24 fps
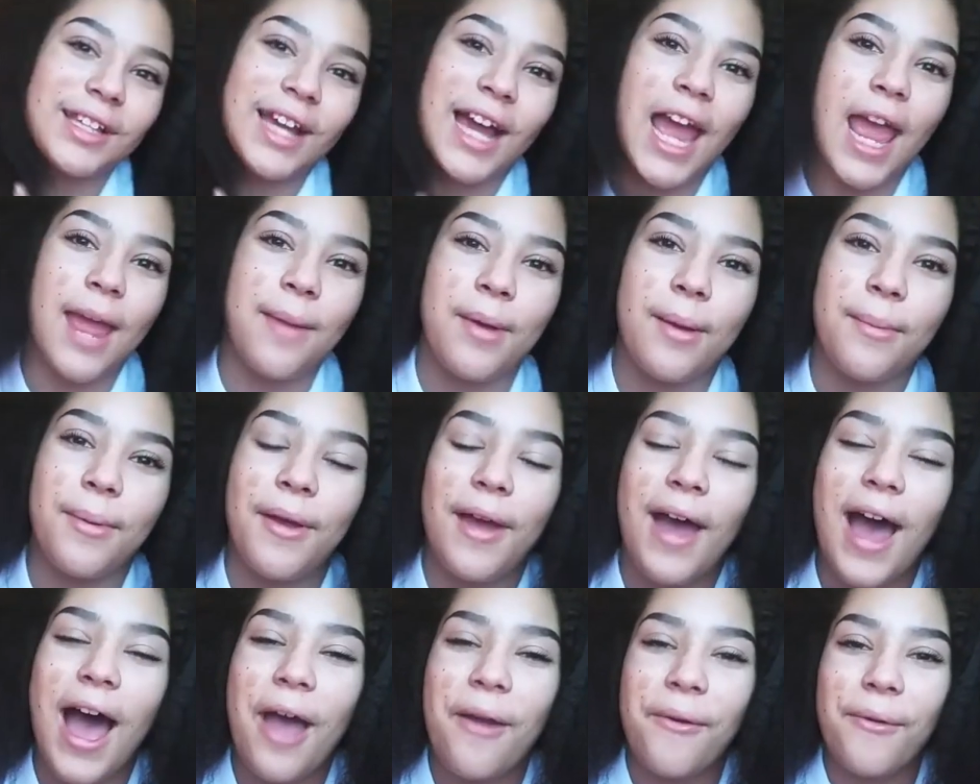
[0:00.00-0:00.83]
time
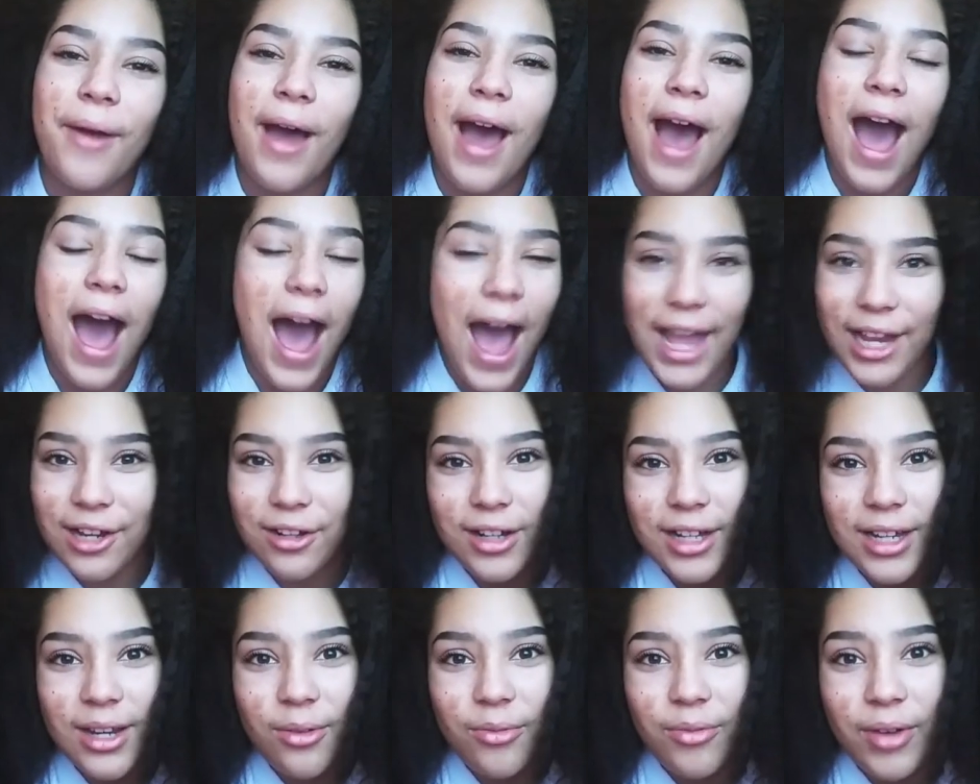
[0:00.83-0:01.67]
about how I
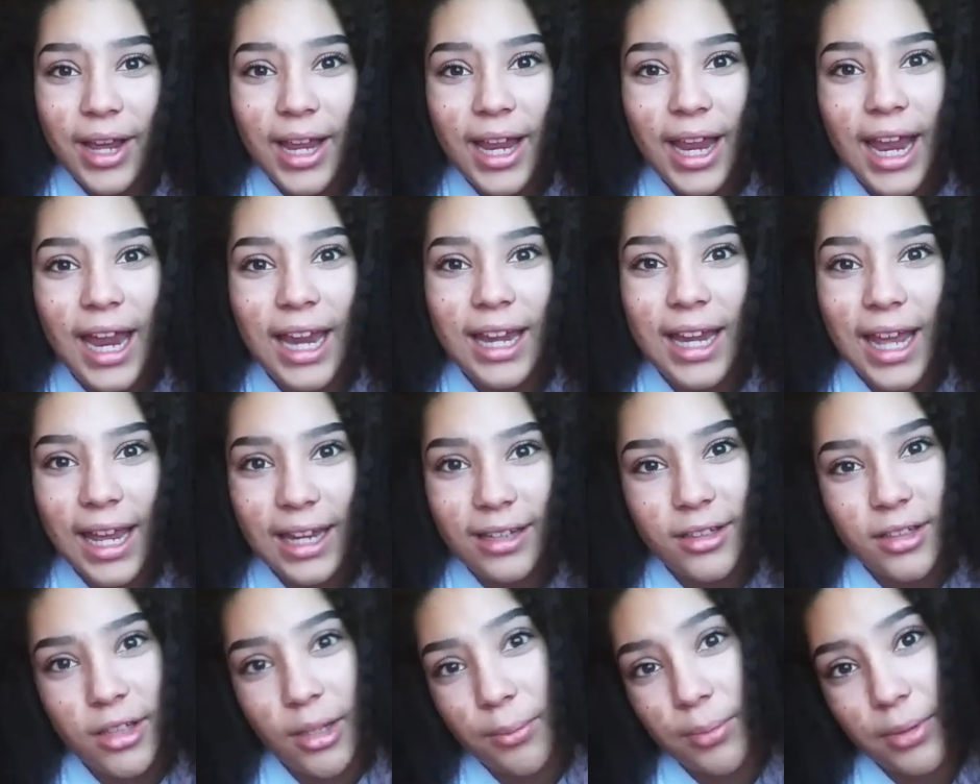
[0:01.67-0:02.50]
got in a fight and
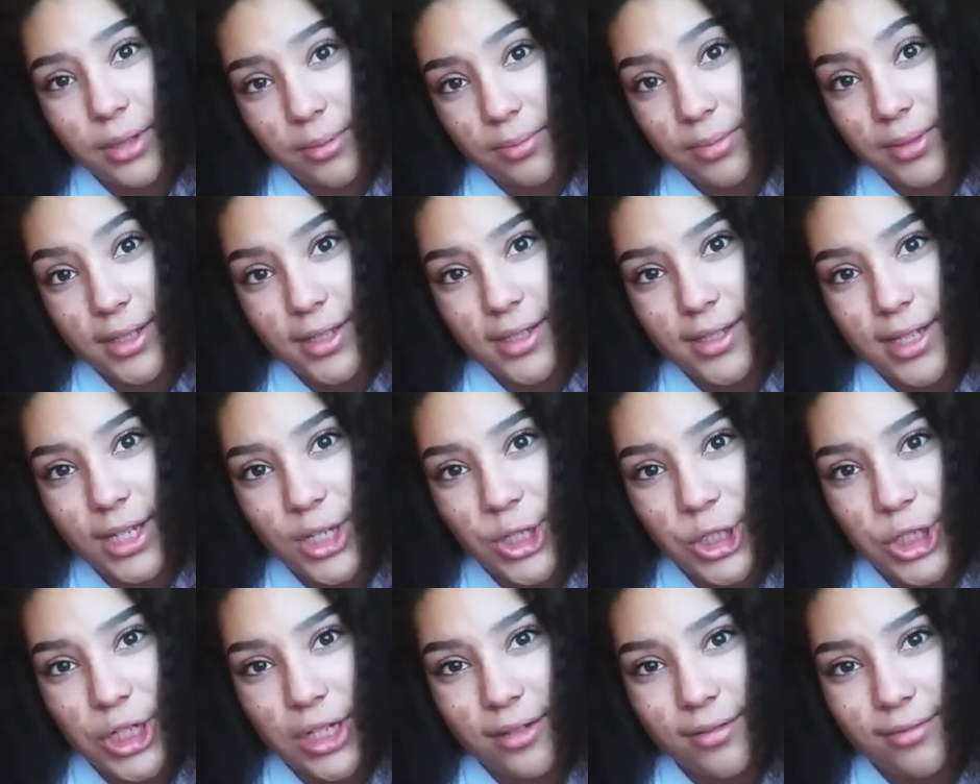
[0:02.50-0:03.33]
ended up at the police
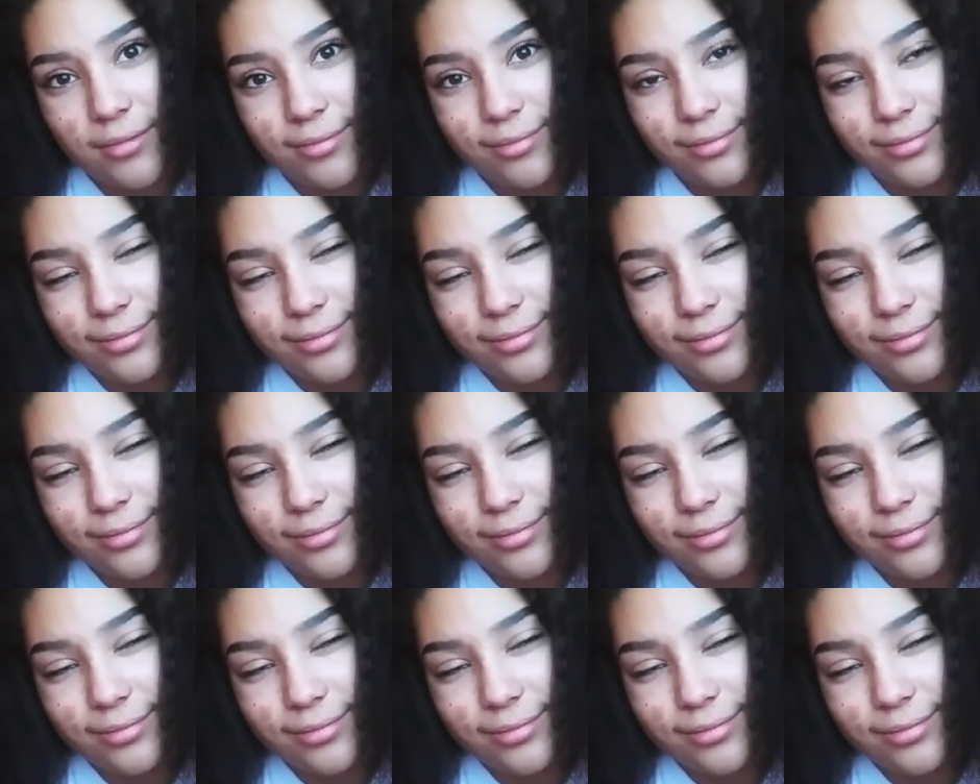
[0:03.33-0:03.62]
station.